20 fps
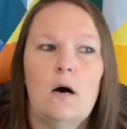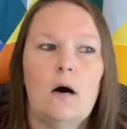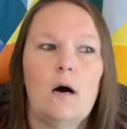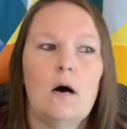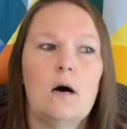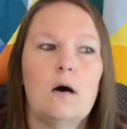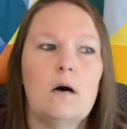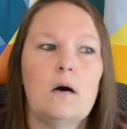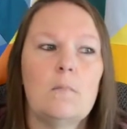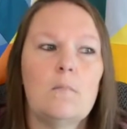
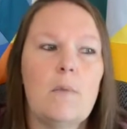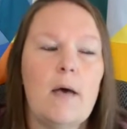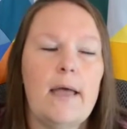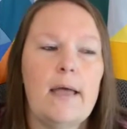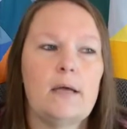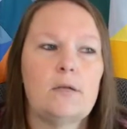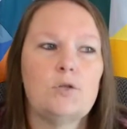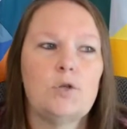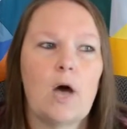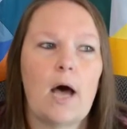
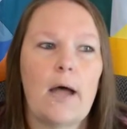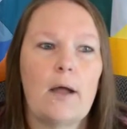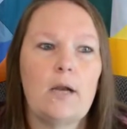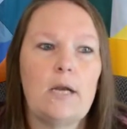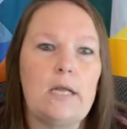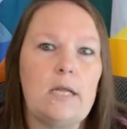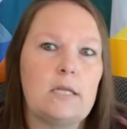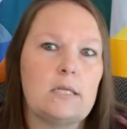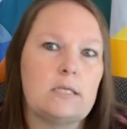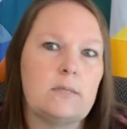and I
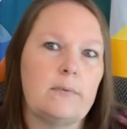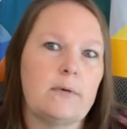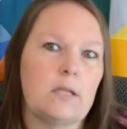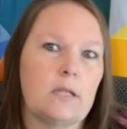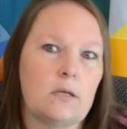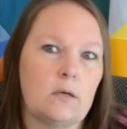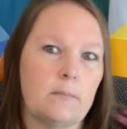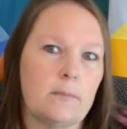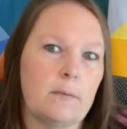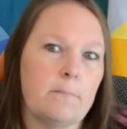need it to be a
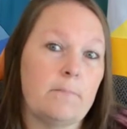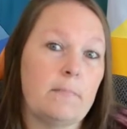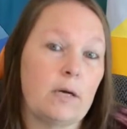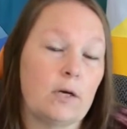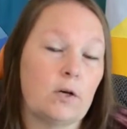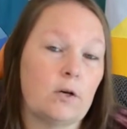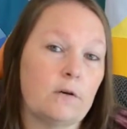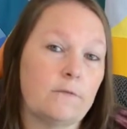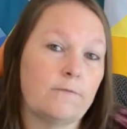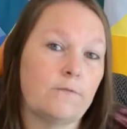little bit
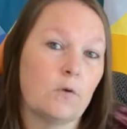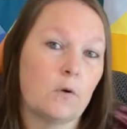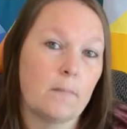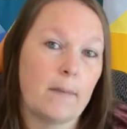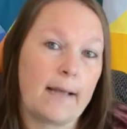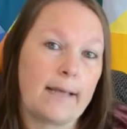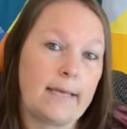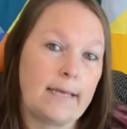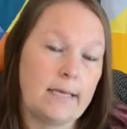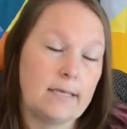bigger for
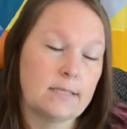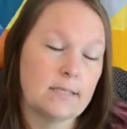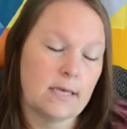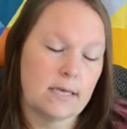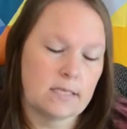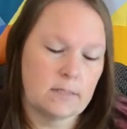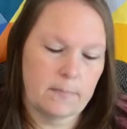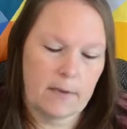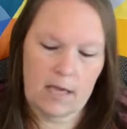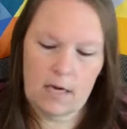my king
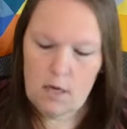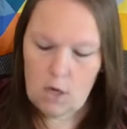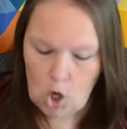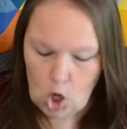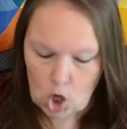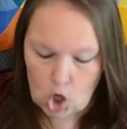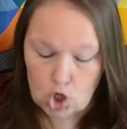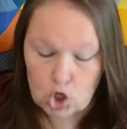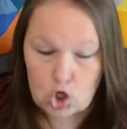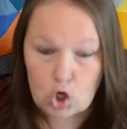size bed.
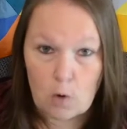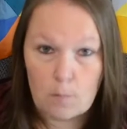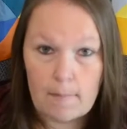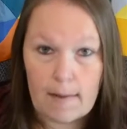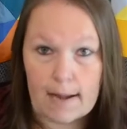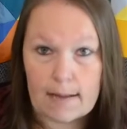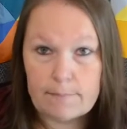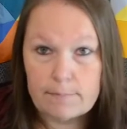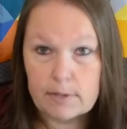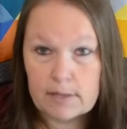So
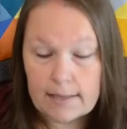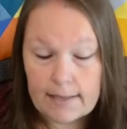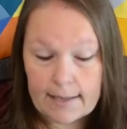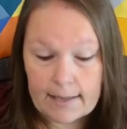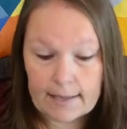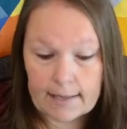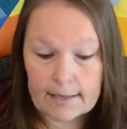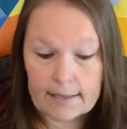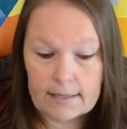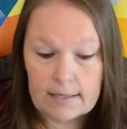my
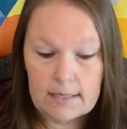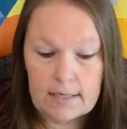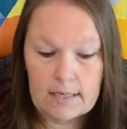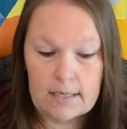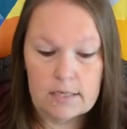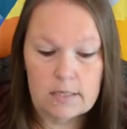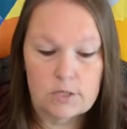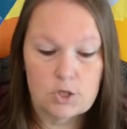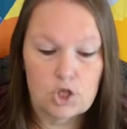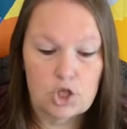plan
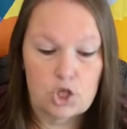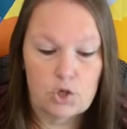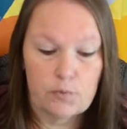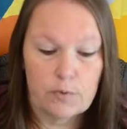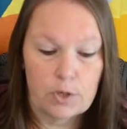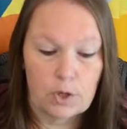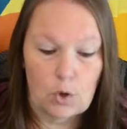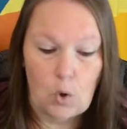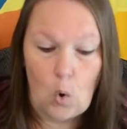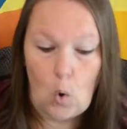is to
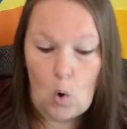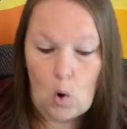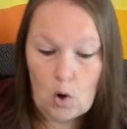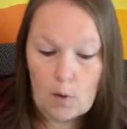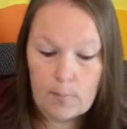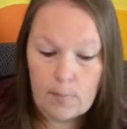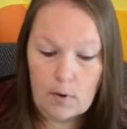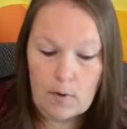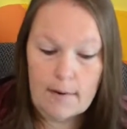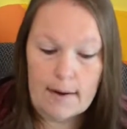
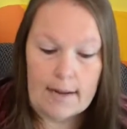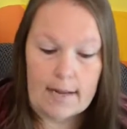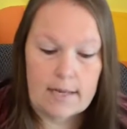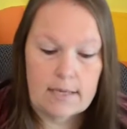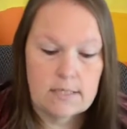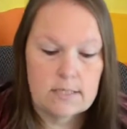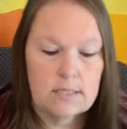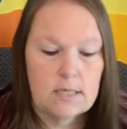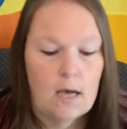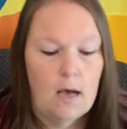
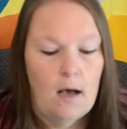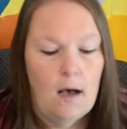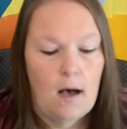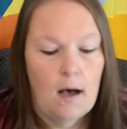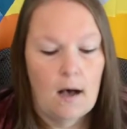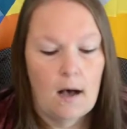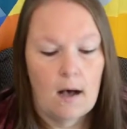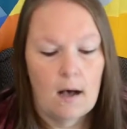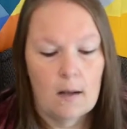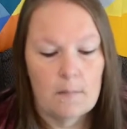incorporate
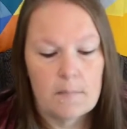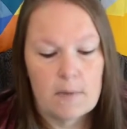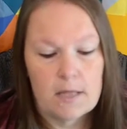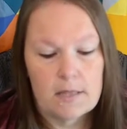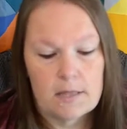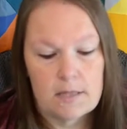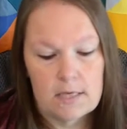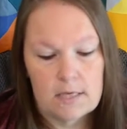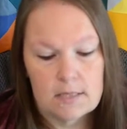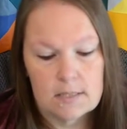
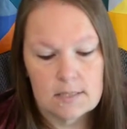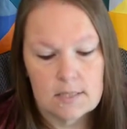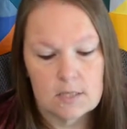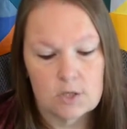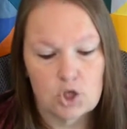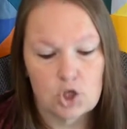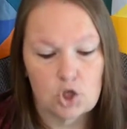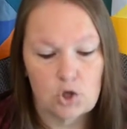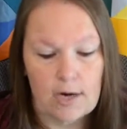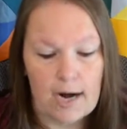these
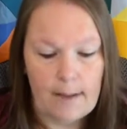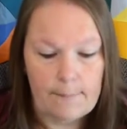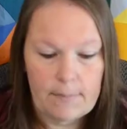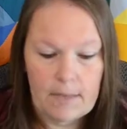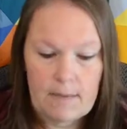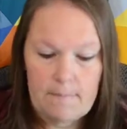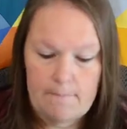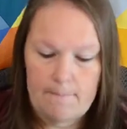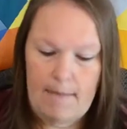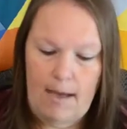
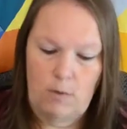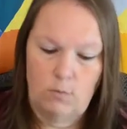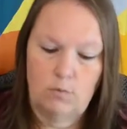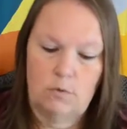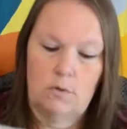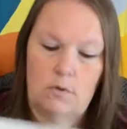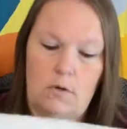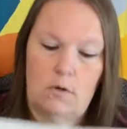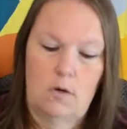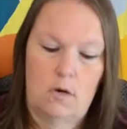Scrappy
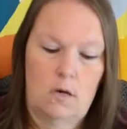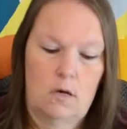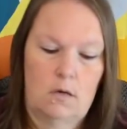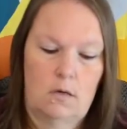mountain